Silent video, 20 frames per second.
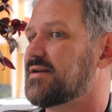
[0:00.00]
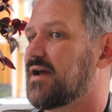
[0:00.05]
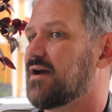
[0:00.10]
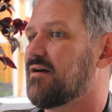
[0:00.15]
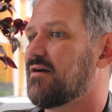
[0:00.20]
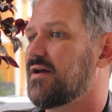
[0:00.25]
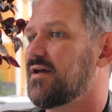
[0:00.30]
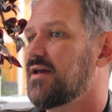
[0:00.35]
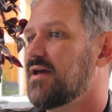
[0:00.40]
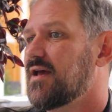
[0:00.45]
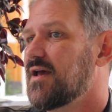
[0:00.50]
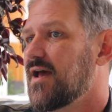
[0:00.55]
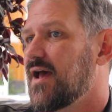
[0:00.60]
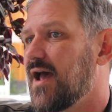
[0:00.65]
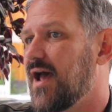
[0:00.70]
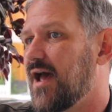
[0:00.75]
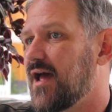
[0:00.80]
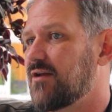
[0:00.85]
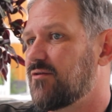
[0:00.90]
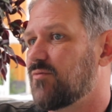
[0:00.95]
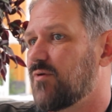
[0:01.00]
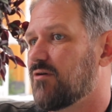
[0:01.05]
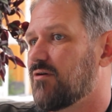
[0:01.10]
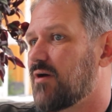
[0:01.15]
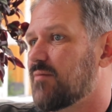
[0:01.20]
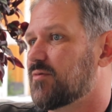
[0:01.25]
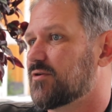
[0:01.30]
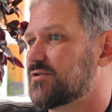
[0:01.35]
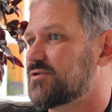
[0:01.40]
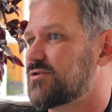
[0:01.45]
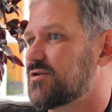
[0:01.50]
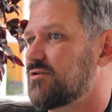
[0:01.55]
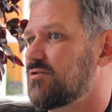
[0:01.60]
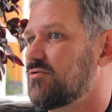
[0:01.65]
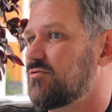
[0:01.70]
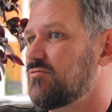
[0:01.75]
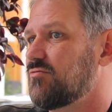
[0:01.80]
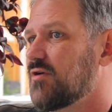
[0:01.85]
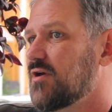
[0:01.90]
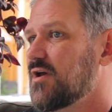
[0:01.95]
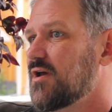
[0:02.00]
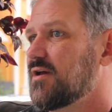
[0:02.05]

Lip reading: dairy, and we were able to